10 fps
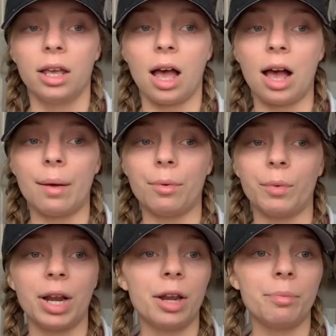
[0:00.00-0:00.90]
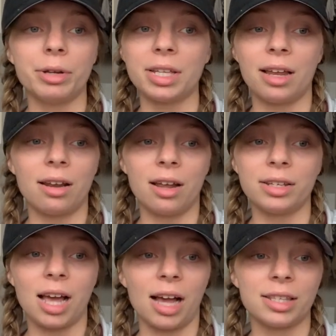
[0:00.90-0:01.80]
100%
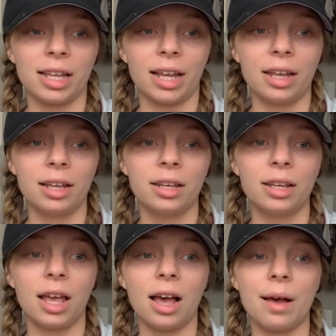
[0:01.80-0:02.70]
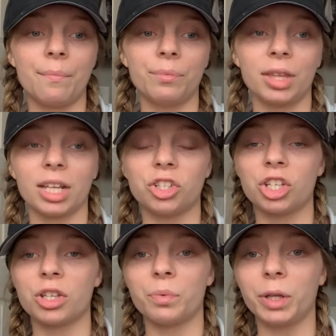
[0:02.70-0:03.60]
non-toxic, and it's
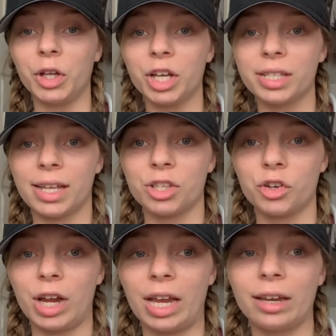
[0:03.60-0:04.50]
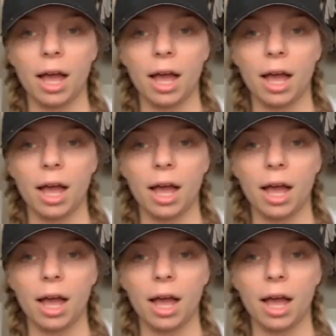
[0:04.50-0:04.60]
just a really good sunscreen.